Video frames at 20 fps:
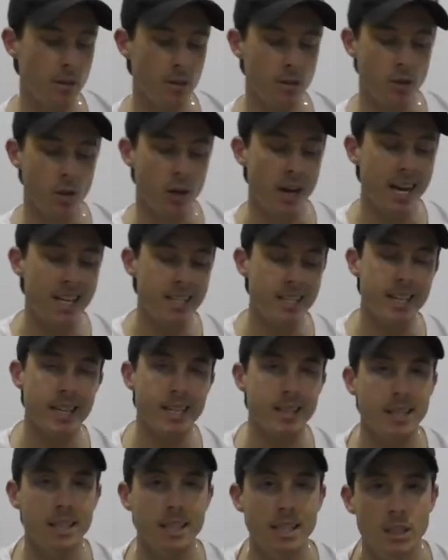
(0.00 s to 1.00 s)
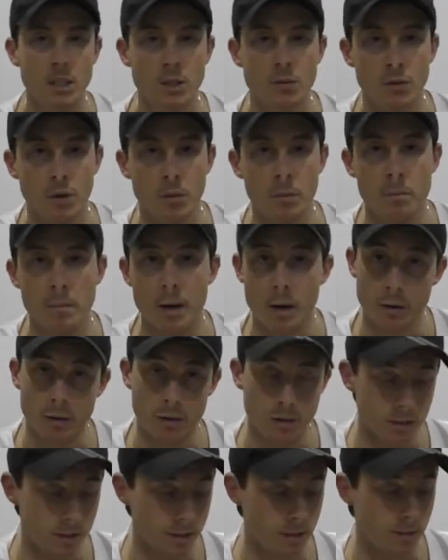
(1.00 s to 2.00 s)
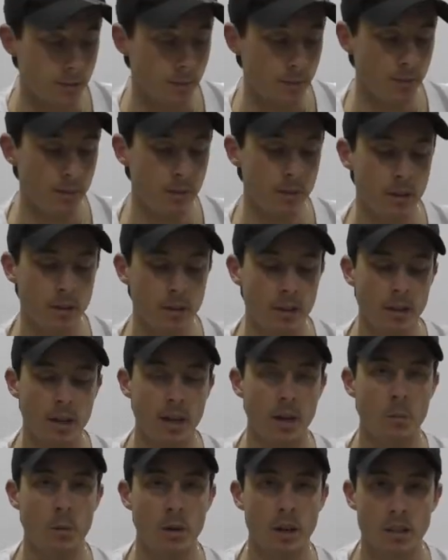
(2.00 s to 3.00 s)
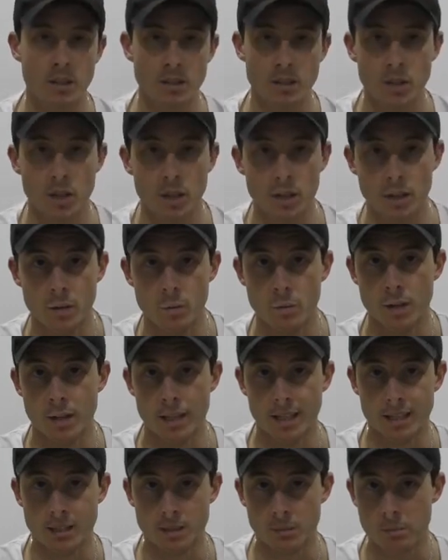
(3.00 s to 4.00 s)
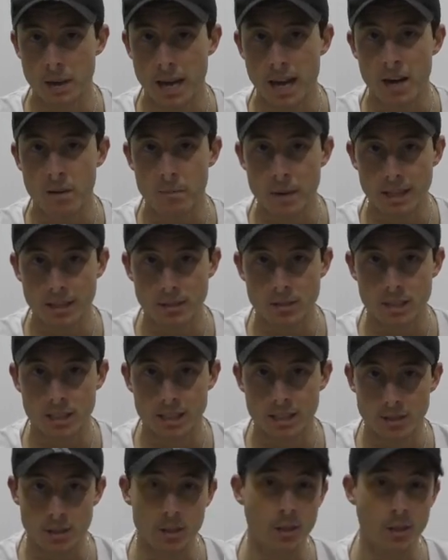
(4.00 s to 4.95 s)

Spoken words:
So I had to get these from America when I decided I wanted to get some Power magazines.